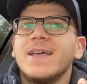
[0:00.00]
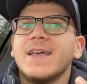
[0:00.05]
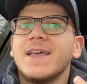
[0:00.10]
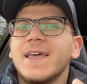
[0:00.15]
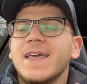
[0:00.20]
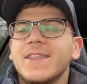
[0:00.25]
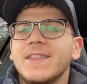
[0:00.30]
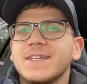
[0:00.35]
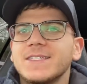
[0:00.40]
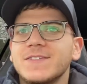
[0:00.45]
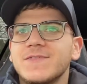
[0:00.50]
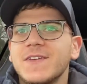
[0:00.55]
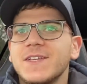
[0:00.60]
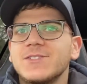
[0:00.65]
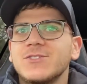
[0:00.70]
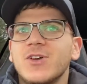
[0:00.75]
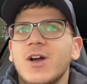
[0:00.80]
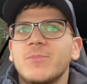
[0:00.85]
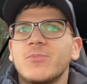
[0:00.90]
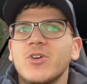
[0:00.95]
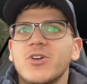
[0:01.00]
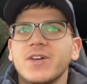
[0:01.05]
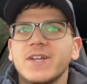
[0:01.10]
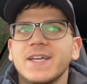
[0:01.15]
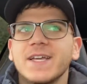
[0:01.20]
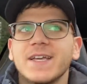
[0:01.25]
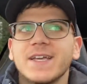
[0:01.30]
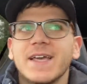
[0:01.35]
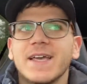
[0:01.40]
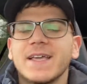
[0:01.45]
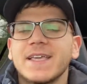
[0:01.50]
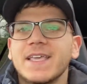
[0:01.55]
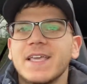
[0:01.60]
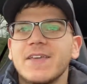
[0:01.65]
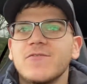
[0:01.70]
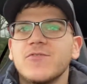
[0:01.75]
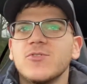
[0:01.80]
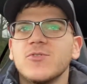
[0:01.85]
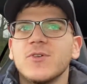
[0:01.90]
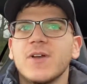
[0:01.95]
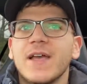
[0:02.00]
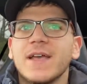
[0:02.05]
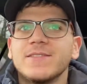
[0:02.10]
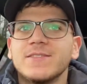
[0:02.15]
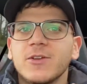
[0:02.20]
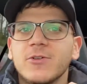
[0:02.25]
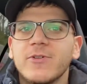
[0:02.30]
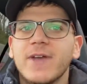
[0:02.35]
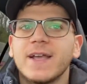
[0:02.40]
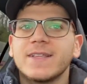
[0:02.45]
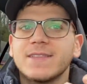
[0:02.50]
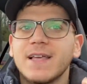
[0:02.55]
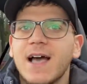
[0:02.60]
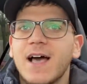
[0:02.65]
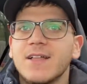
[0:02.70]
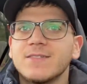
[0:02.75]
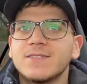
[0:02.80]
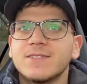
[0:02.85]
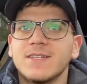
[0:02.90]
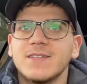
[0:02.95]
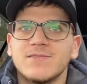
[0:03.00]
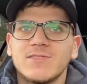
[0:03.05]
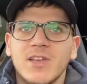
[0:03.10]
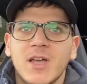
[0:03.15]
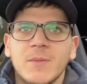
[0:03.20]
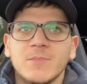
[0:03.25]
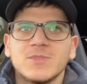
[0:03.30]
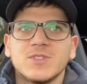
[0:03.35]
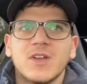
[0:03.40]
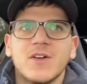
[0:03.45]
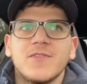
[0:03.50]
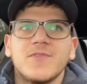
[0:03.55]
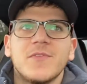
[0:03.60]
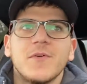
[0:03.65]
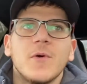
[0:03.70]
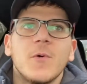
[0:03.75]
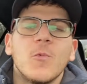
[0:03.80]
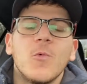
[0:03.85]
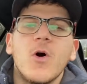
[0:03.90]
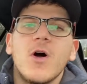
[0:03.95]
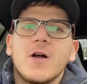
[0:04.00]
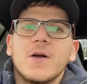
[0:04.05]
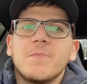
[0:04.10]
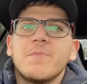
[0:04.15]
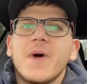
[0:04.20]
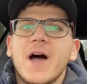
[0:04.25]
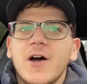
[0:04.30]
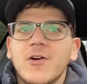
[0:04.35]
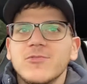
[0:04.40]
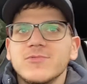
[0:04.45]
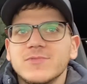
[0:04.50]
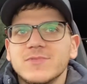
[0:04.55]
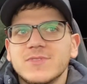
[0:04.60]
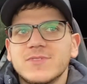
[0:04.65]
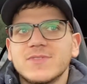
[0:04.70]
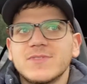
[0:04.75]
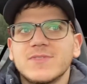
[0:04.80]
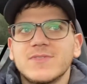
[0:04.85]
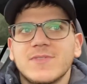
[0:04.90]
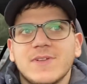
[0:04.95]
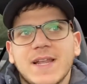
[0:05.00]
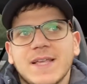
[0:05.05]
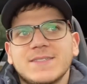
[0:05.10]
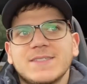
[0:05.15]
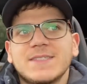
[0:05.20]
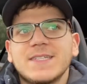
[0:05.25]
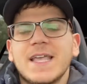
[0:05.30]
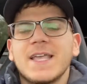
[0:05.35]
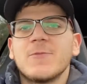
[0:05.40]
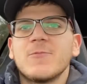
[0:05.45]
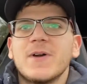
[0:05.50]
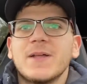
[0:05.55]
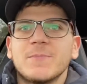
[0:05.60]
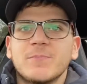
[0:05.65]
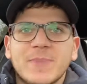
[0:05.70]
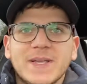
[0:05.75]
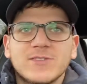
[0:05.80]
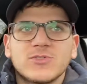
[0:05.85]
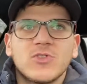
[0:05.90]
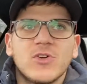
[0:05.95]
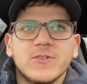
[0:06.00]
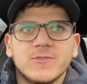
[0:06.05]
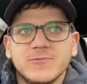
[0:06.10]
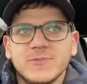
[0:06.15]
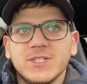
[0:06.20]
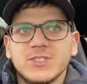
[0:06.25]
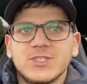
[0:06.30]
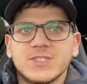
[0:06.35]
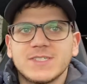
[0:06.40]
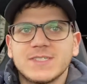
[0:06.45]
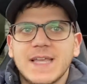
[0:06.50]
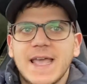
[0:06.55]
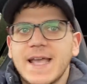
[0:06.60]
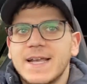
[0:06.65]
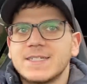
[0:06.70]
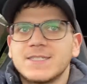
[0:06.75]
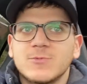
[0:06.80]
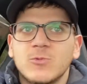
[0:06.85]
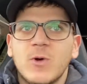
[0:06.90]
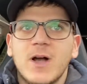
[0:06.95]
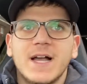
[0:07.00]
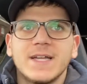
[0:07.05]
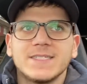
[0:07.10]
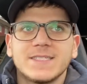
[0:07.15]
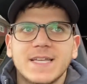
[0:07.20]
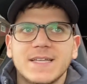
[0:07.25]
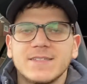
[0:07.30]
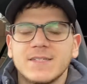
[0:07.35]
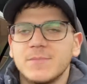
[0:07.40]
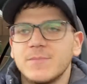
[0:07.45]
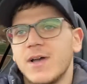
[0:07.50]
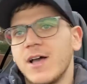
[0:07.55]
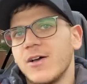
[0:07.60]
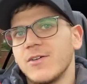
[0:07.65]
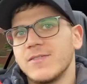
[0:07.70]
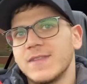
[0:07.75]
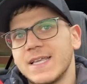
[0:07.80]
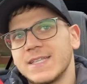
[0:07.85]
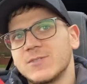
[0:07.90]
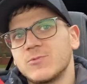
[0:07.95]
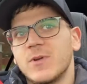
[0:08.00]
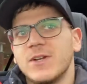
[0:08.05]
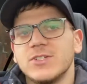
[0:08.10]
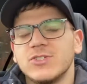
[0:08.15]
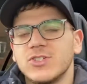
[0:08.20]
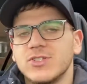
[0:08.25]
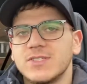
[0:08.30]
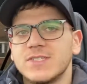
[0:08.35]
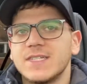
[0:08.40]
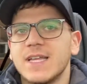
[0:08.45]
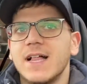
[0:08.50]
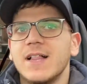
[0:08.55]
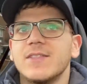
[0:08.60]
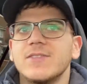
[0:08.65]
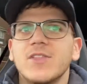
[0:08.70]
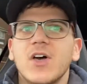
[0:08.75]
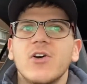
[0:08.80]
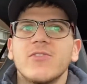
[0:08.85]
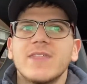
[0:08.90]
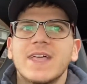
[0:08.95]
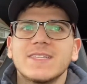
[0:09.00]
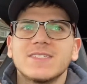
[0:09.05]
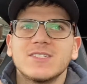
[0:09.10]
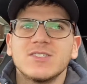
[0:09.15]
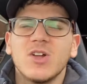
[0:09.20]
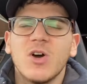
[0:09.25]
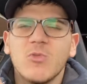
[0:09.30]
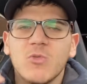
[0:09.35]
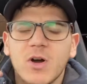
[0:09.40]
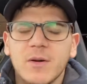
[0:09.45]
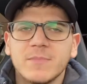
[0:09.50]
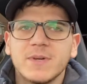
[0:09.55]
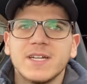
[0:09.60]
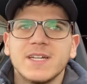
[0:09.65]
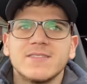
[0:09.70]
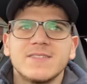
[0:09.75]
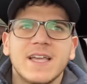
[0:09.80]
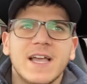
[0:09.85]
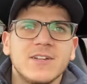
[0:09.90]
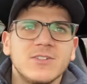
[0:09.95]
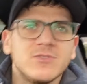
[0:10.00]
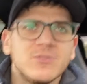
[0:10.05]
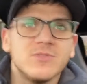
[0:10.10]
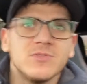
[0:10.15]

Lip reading: in this video I'm not going to give you a direct answer in terms of what amount, let's say when Bitcoin reaches XYZ amount, that's when you should sell. No, that's not what I'm going to tell you